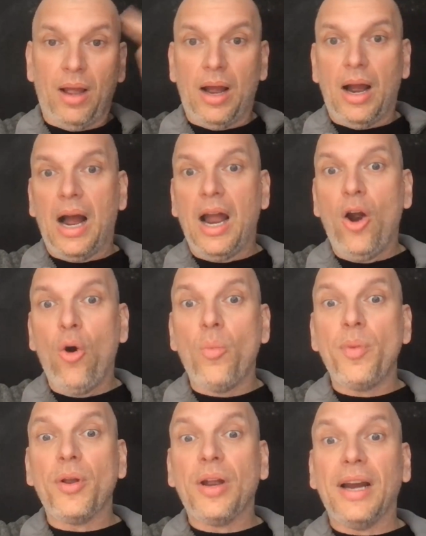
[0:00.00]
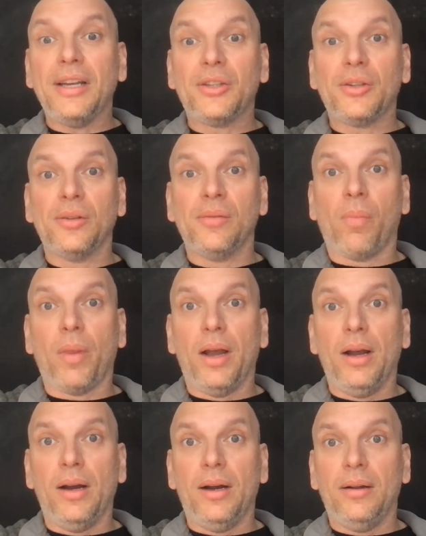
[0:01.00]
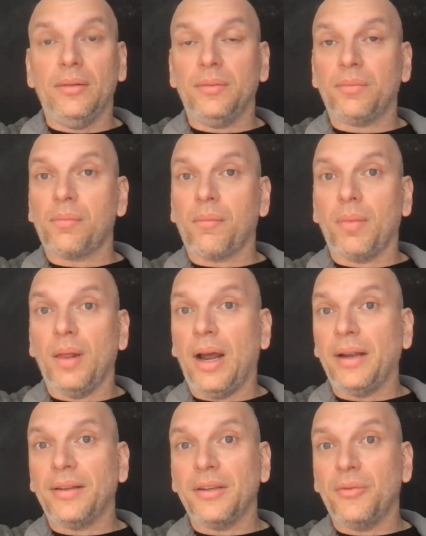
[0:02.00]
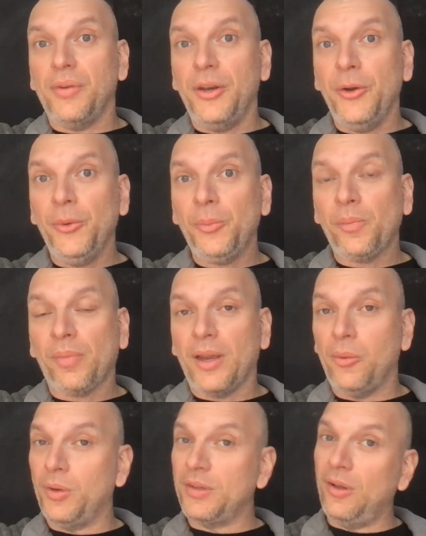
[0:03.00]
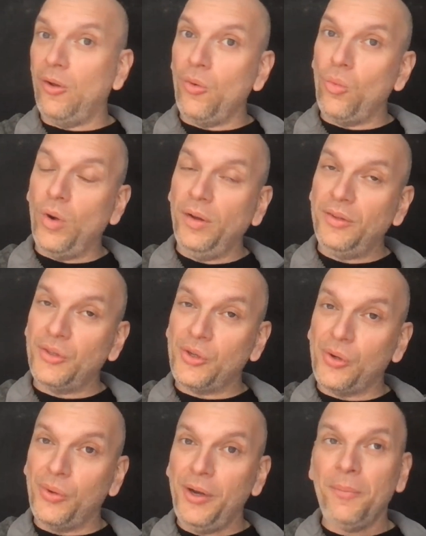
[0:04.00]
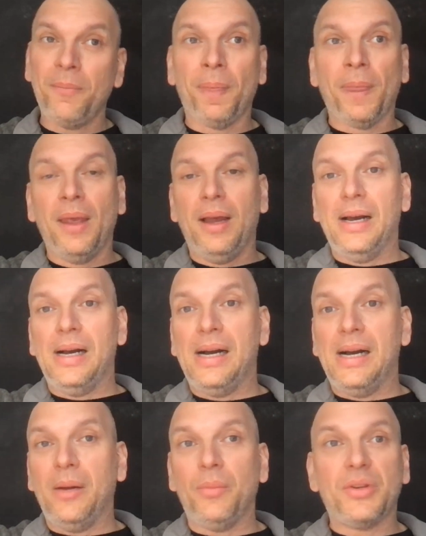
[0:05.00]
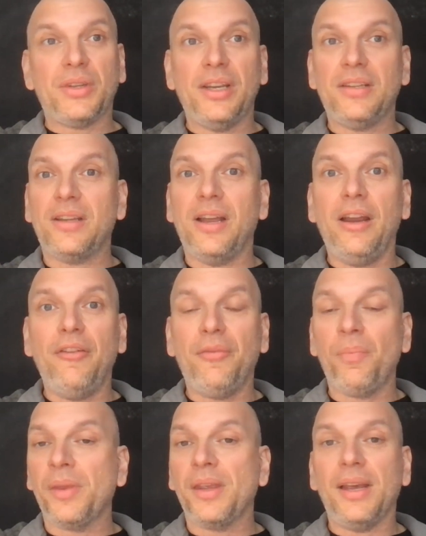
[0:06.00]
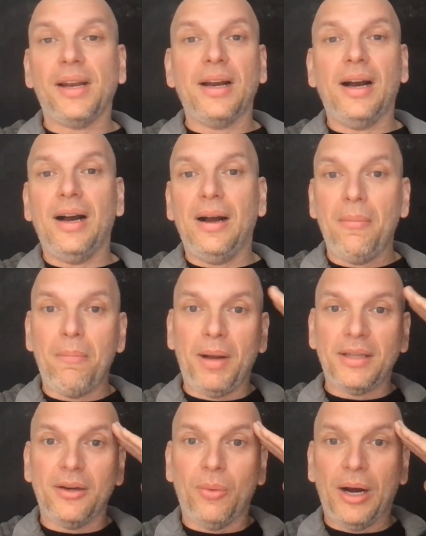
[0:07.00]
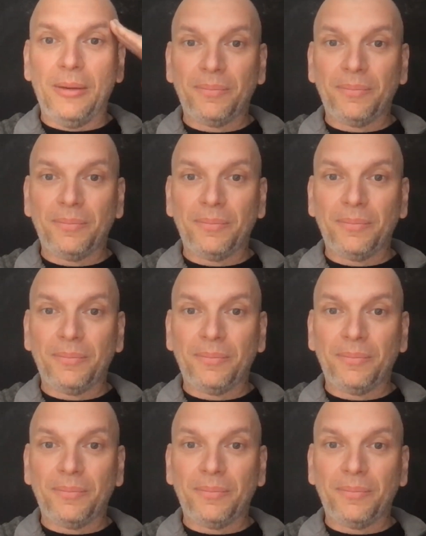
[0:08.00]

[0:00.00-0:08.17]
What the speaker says: I hope you guys liked this video. It was a long one. Sorry. Stay safe. Kia kaha, matewa.